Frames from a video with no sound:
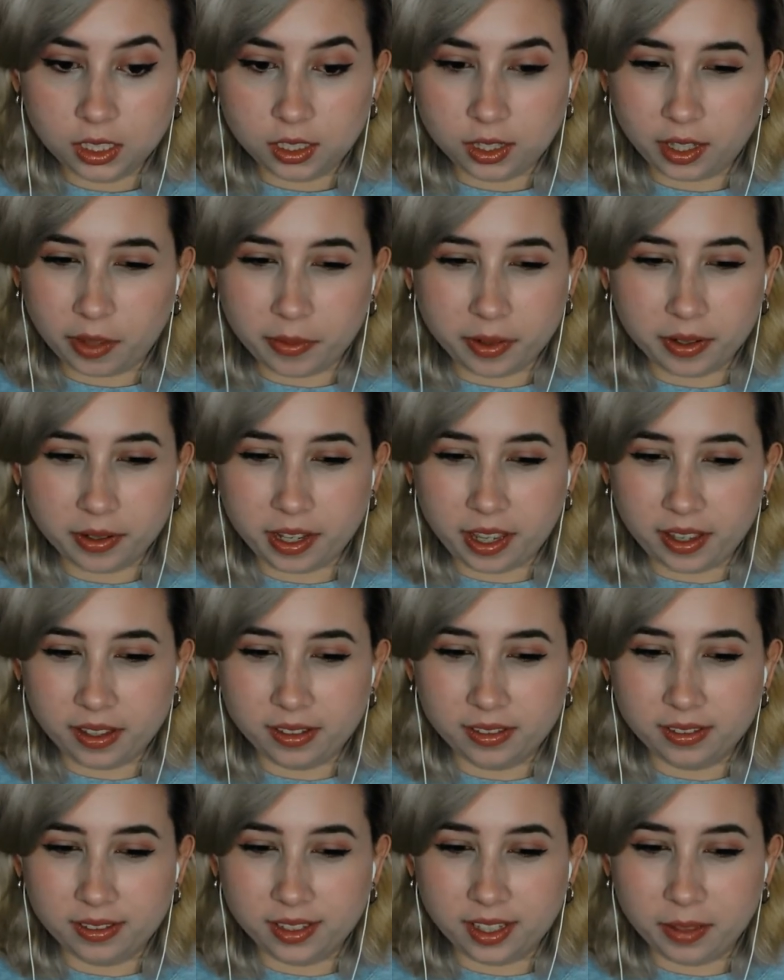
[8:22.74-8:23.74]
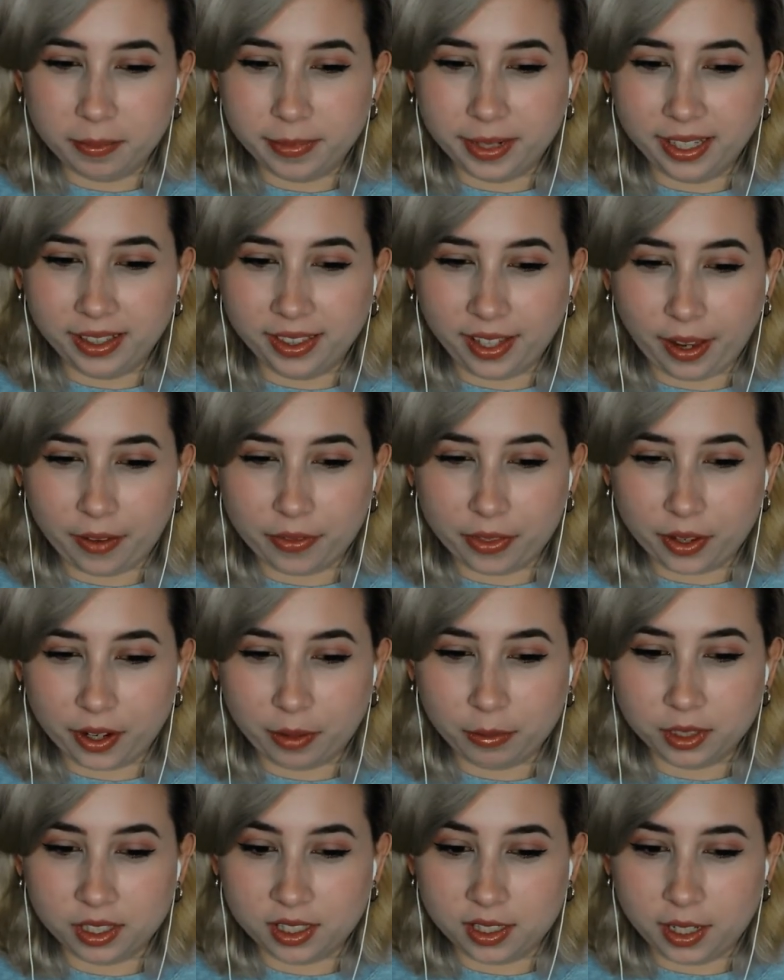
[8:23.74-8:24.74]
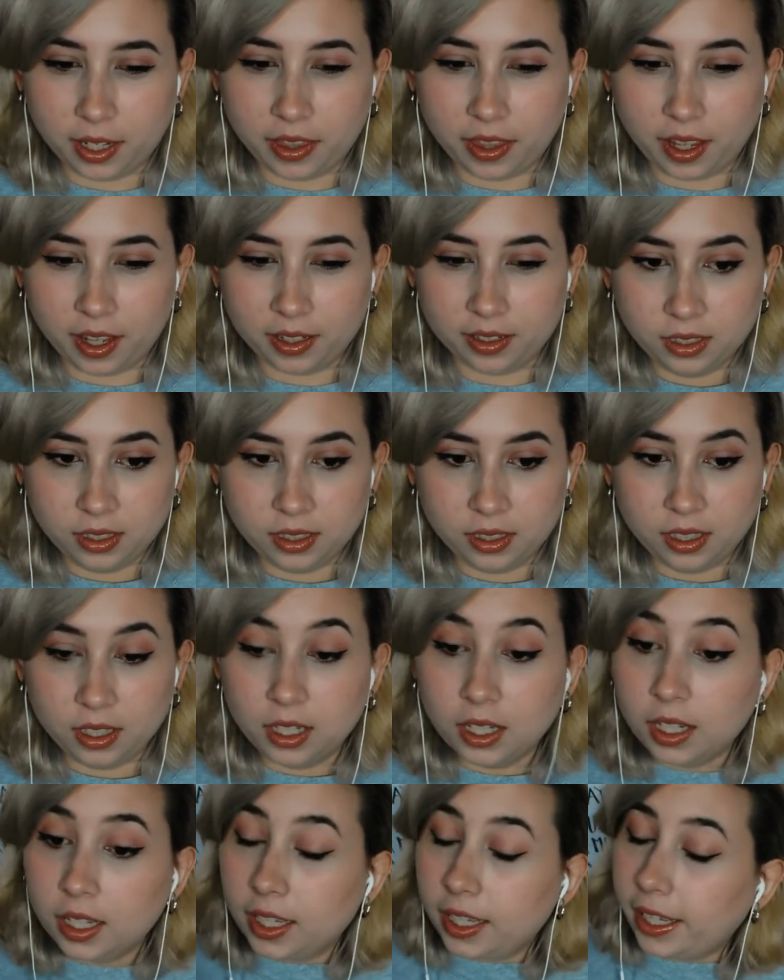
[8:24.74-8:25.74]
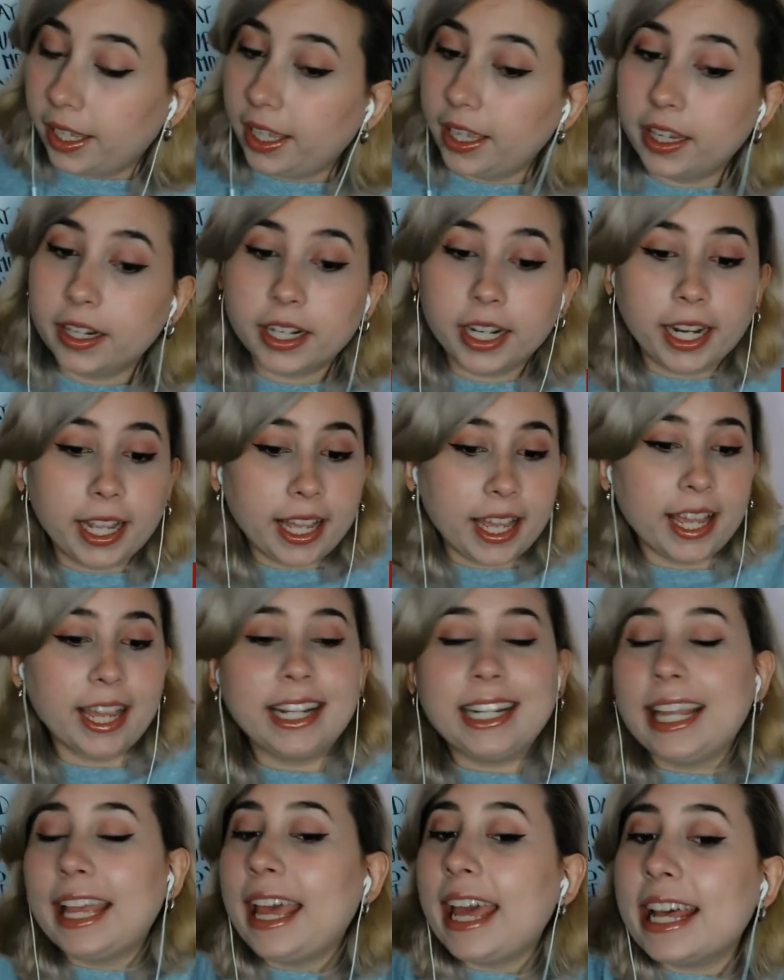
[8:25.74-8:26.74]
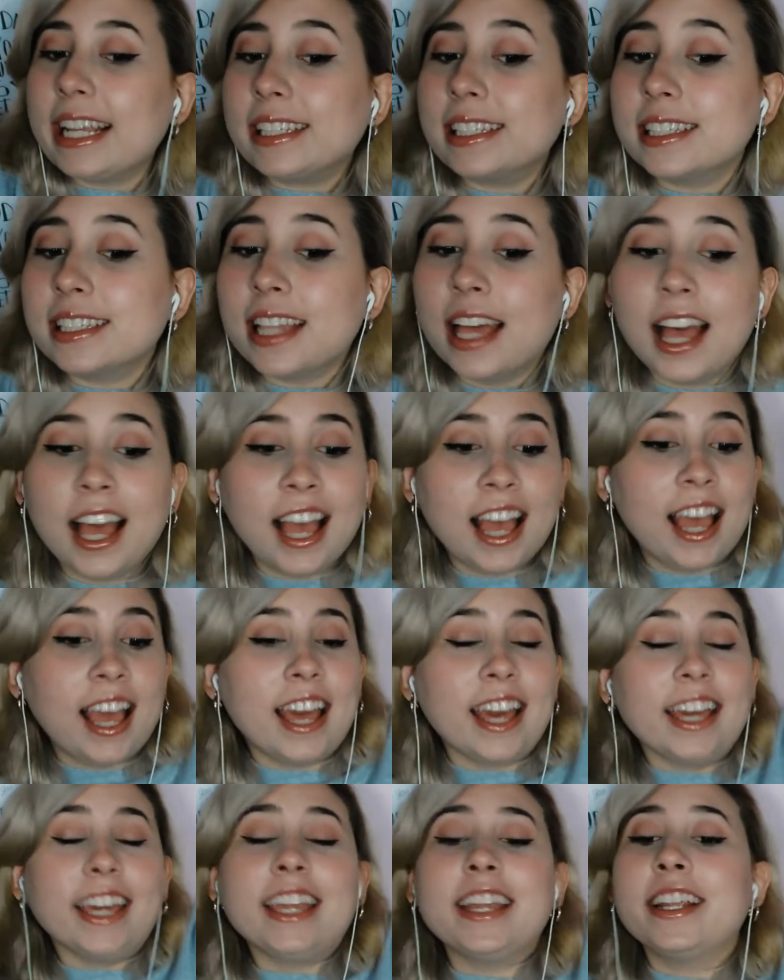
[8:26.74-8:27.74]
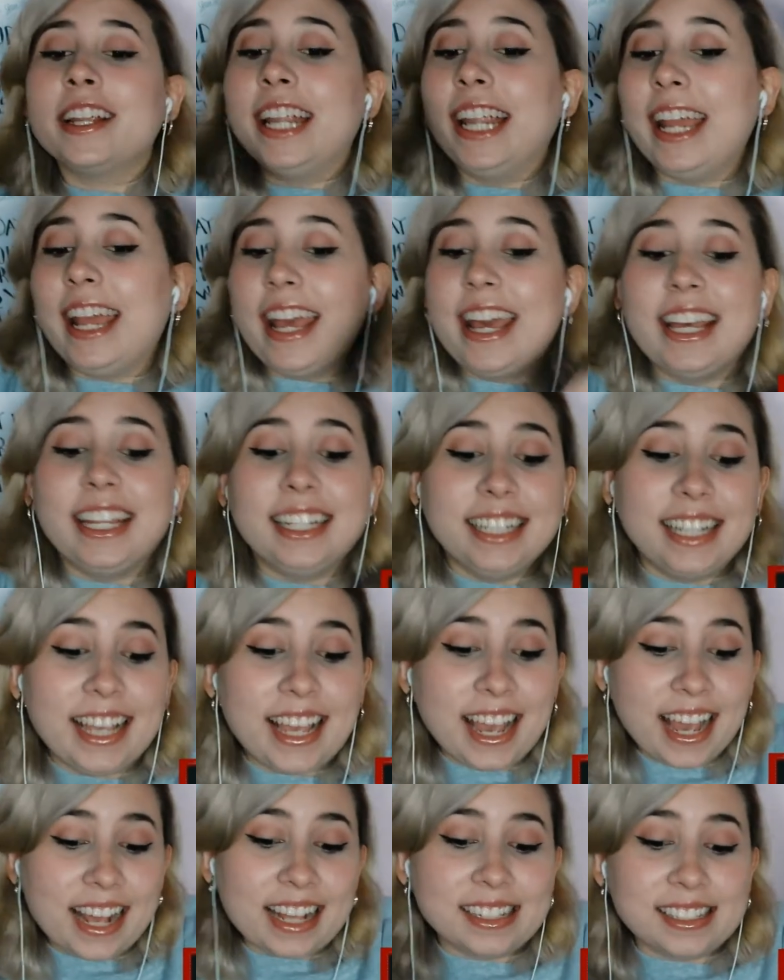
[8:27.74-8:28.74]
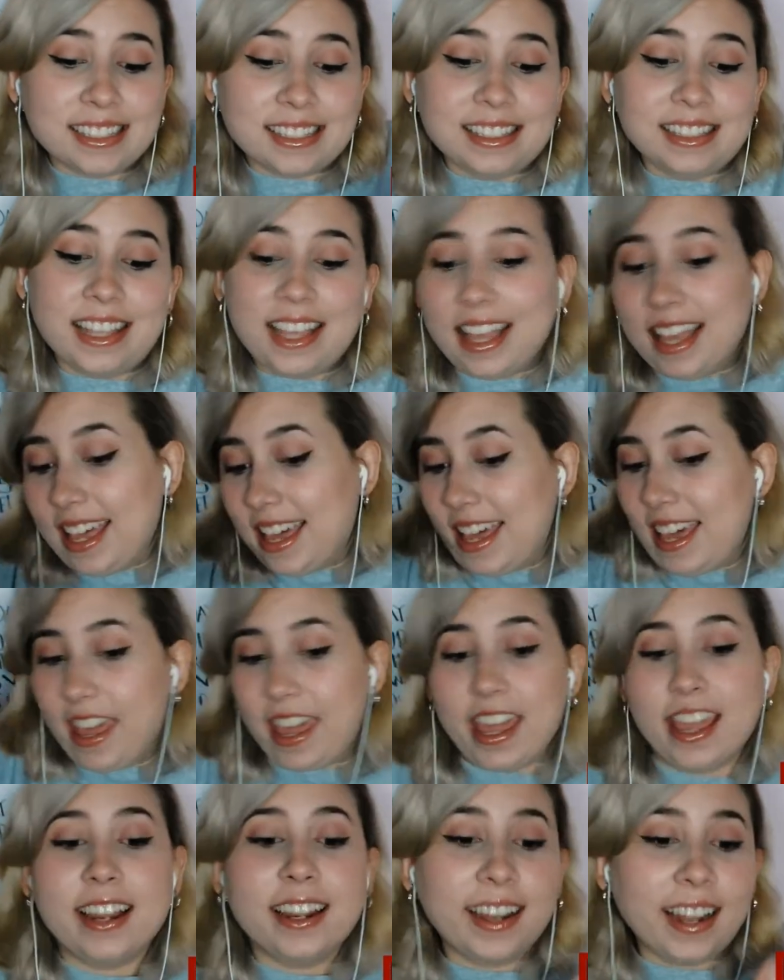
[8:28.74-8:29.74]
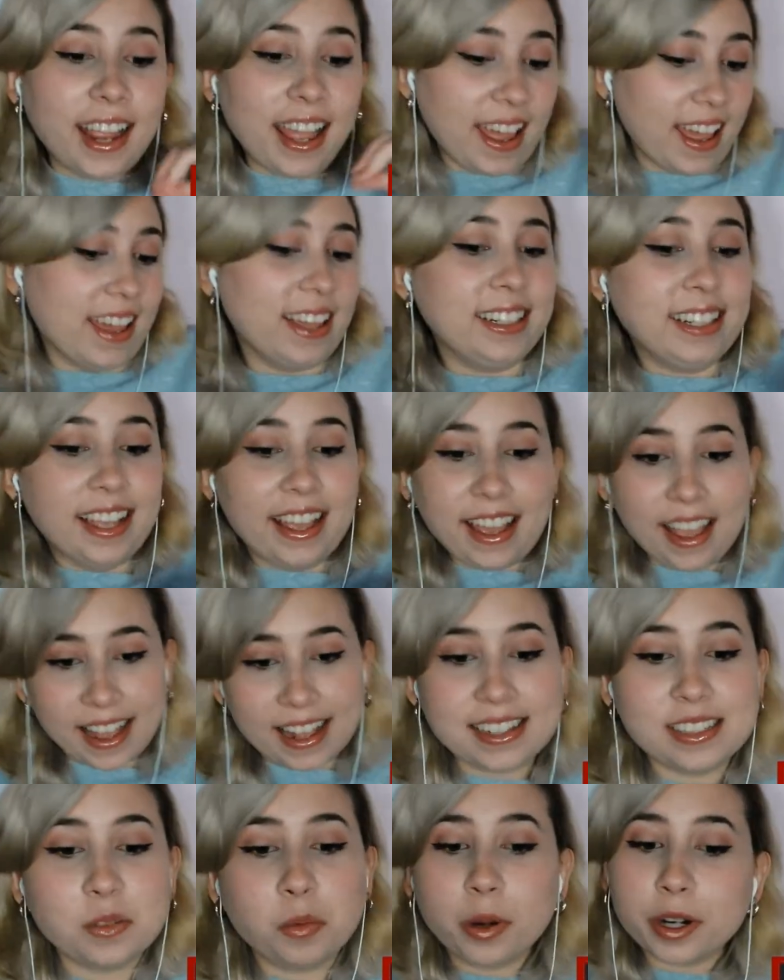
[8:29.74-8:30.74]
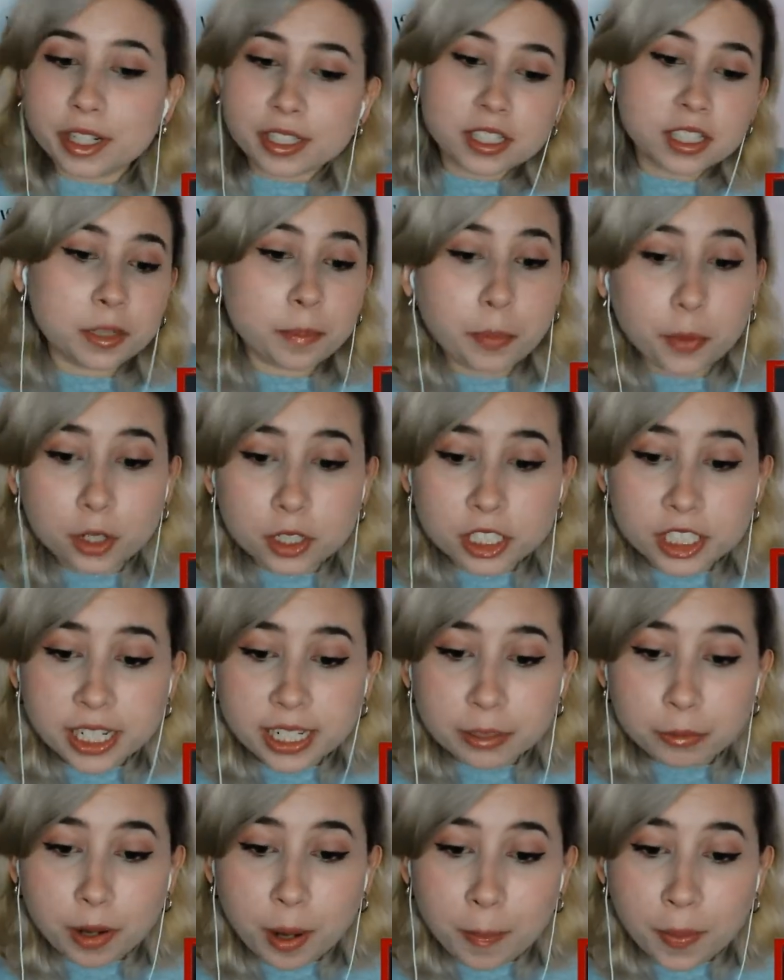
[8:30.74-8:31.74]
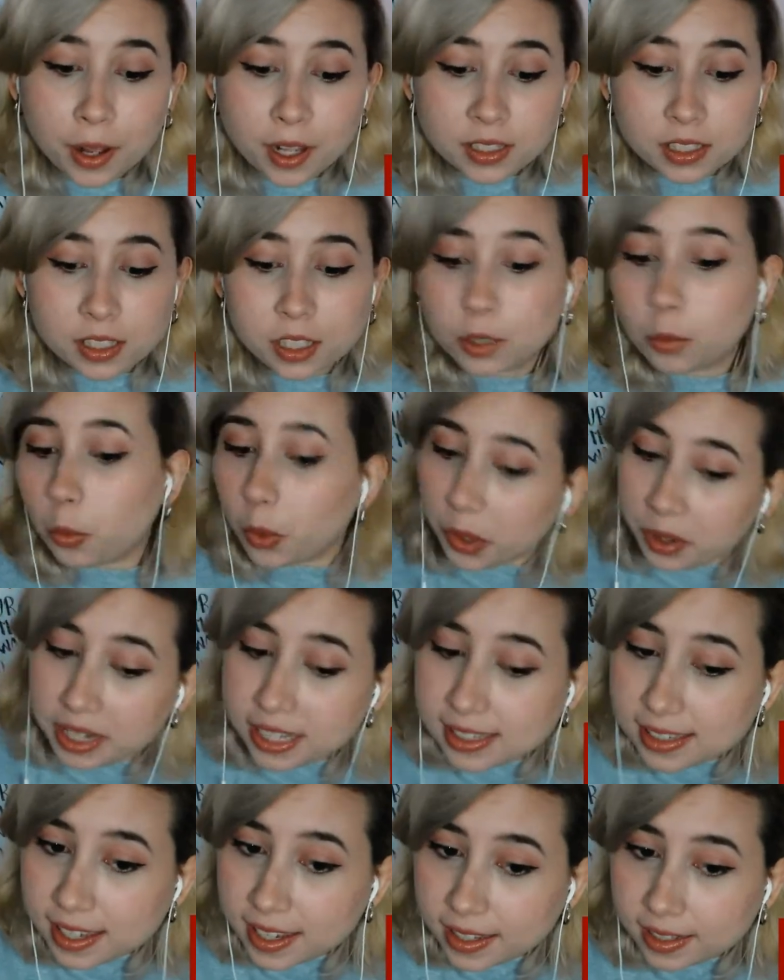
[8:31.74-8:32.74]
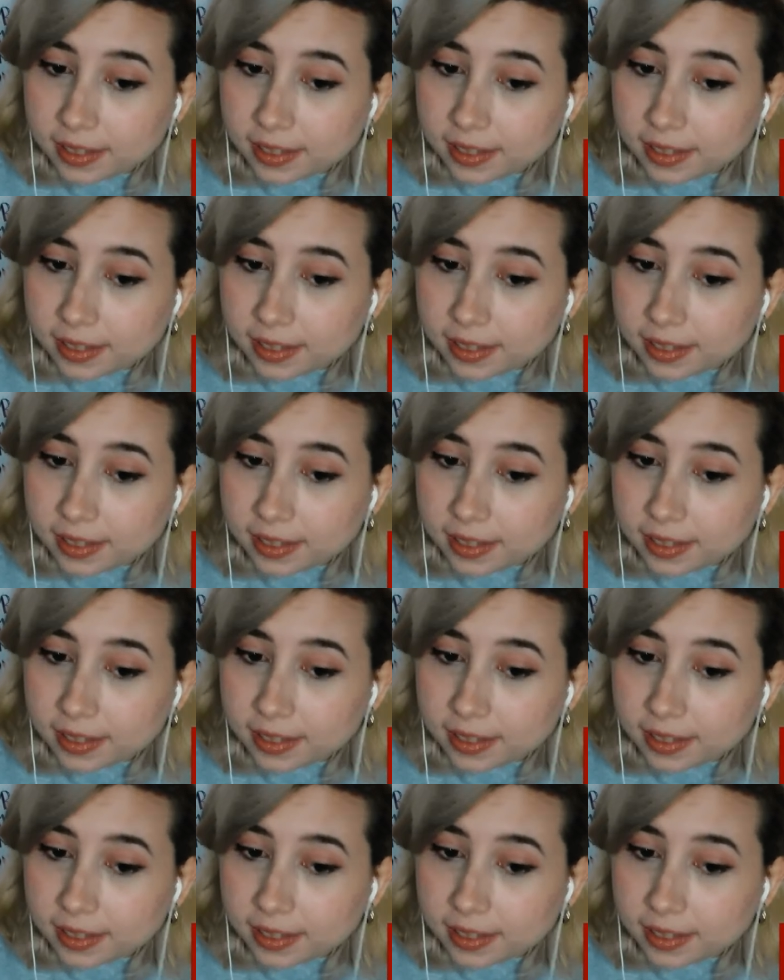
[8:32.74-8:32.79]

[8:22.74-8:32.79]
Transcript: Never in my life that I would say that. Here it is! Here it is! Here it is! Where's your bullshit, Rapunzel? Where is it?